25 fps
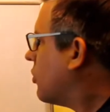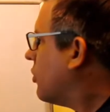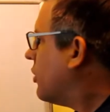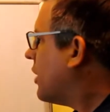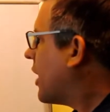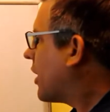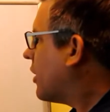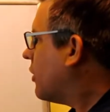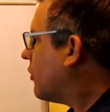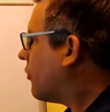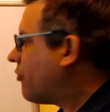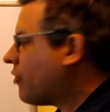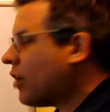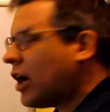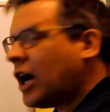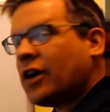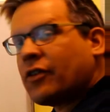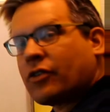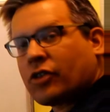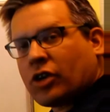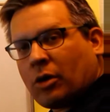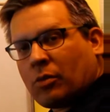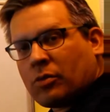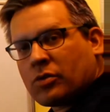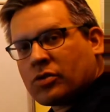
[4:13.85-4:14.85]
one, negative
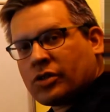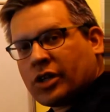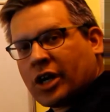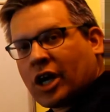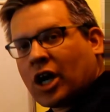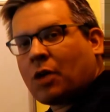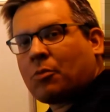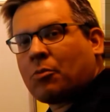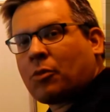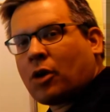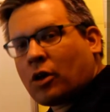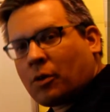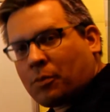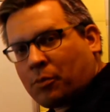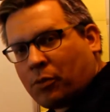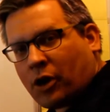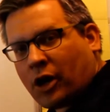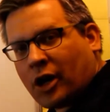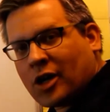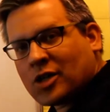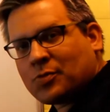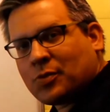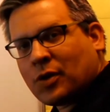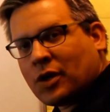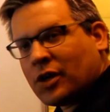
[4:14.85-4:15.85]
5 comes down,
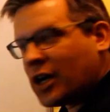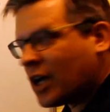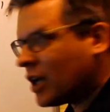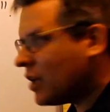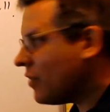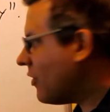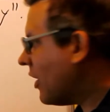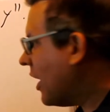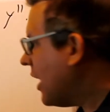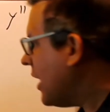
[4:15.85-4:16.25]
multiplies by negative